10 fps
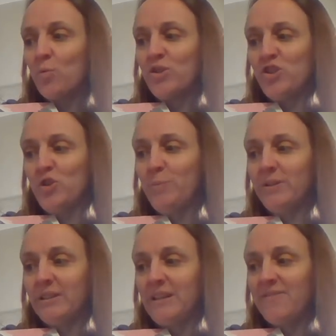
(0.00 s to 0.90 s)
Would you
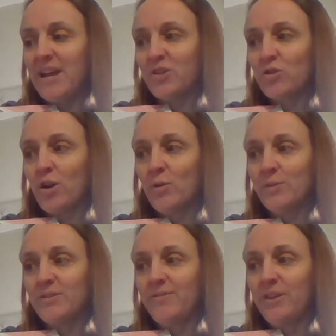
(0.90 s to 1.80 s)
believe that truck
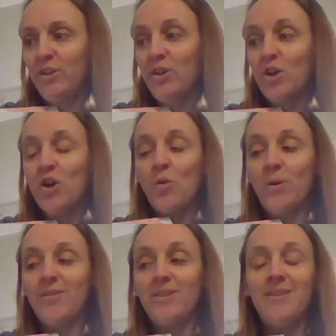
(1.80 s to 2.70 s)
was filled
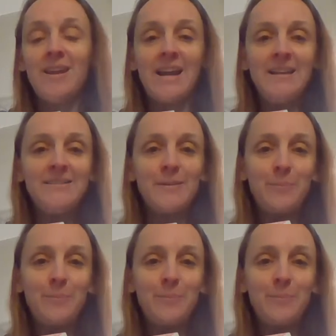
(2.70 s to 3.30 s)
with nice